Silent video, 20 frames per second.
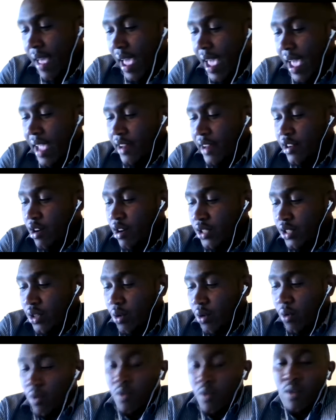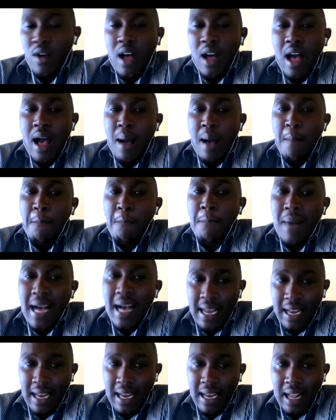and also uh,
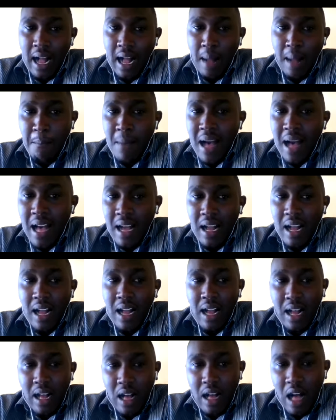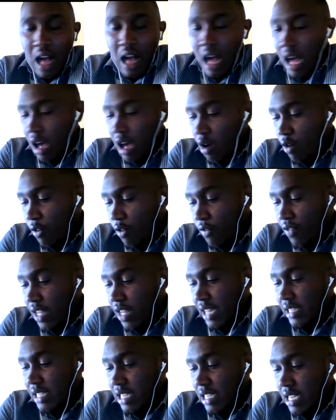bark bark uh, of the
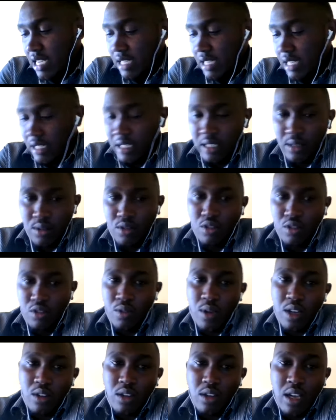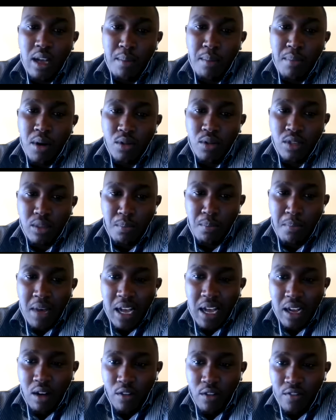trees. So we are talking about
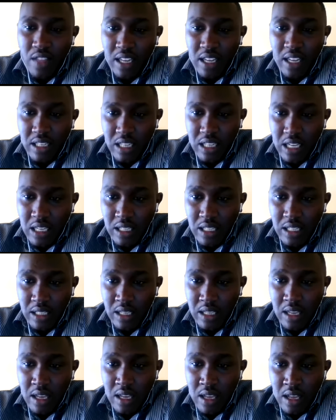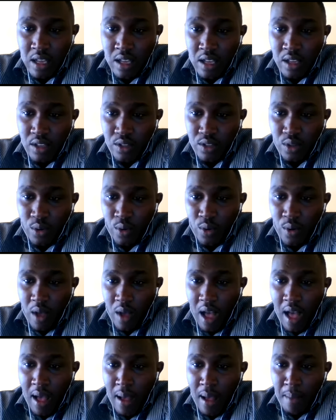bark of the trees. So
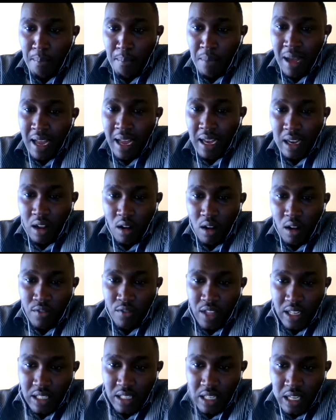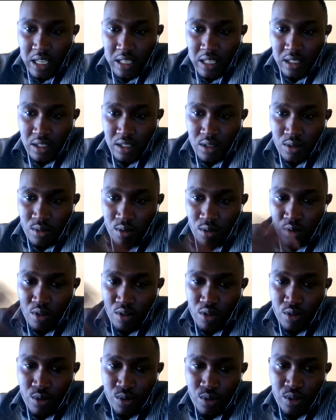uh, bark of the trees, you know
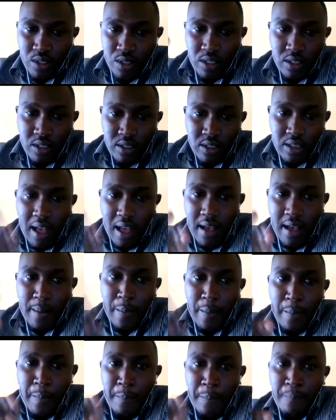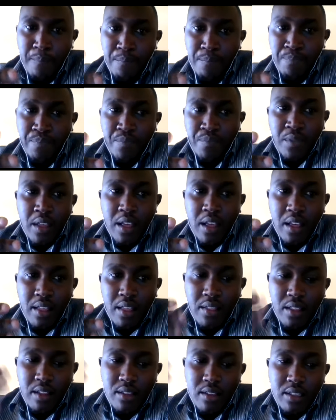those, um,
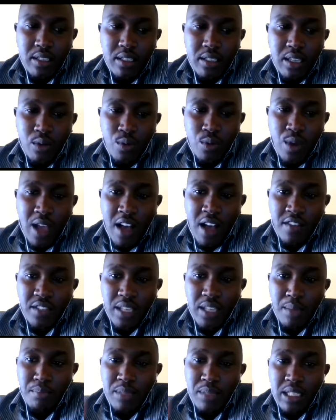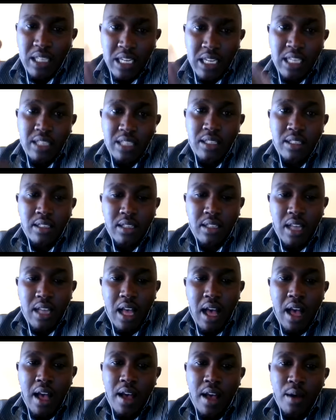this, we have some trees
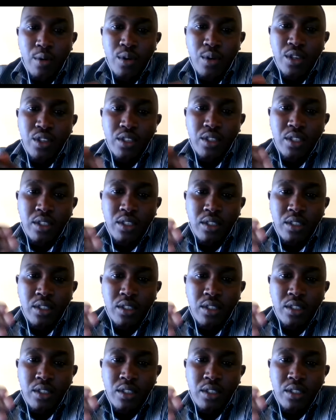uh, which